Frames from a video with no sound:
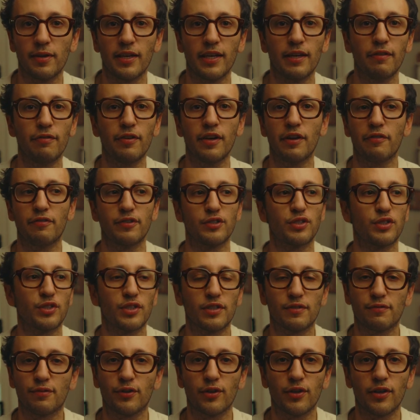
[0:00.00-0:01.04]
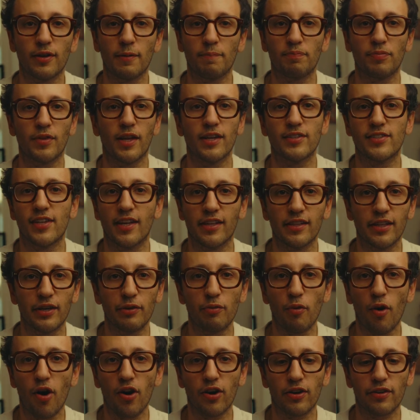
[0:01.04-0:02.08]
even if it's just for a daily
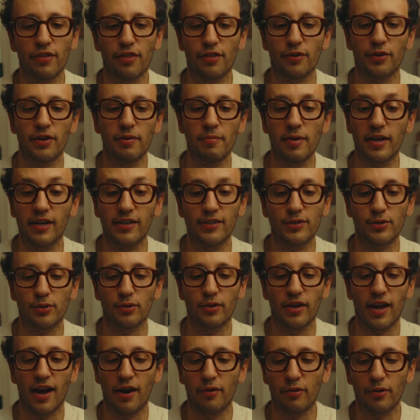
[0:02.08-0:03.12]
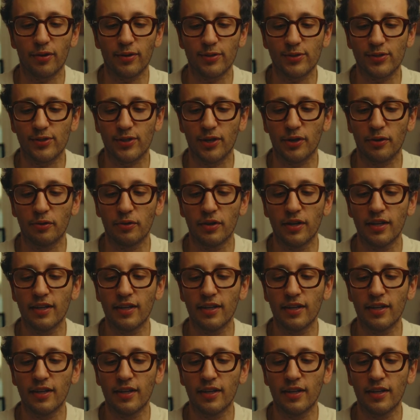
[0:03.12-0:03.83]
walk, 30 minutes or an hour or so,